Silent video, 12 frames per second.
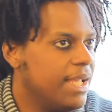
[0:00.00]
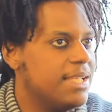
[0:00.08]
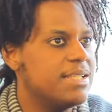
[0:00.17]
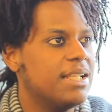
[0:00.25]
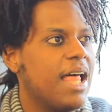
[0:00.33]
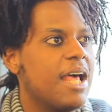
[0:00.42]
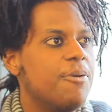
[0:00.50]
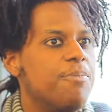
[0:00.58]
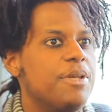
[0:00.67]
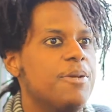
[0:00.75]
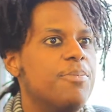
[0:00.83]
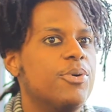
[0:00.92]
is a lot
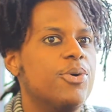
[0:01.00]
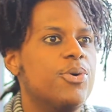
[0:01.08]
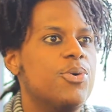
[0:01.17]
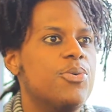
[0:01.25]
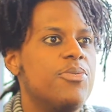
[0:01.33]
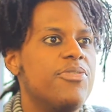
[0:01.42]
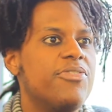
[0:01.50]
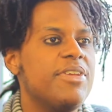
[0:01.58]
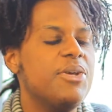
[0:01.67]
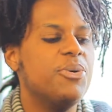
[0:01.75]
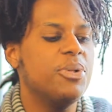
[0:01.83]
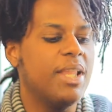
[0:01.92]
of people who
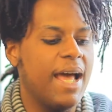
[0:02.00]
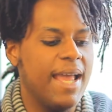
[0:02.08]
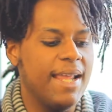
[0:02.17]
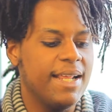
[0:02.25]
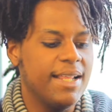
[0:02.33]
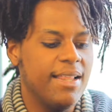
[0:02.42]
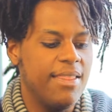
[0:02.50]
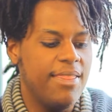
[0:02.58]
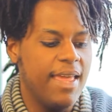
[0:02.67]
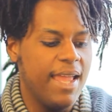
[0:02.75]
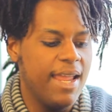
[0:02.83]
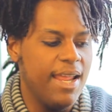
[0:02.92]
feel like
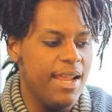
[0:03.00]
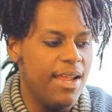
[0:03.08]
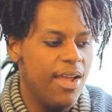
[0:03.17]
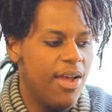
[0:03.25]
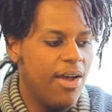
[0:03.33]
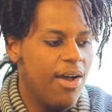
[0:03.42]
they